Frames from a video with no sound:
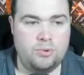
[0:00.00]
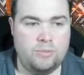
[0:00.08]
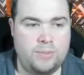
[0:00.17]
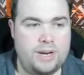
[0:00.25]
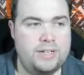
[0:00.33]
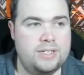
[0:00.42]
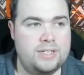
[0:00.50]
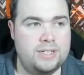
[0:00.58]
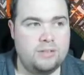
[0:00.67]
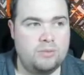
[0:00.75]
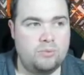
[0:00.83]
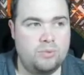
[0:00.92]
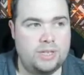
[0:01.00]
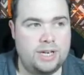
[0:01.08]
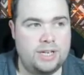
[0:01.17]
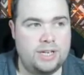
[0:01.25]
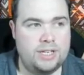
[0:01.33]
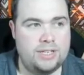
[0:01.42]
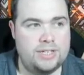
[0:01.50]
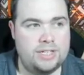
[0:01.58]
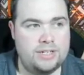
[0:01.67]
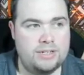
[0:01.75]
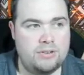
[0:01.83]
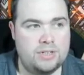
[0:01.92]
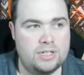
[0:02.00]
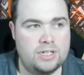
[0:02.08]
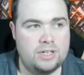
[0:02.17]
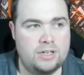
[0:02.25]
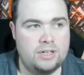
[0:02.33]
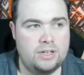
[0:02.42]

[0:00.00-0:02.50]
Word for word: pens. We're taking this nicely.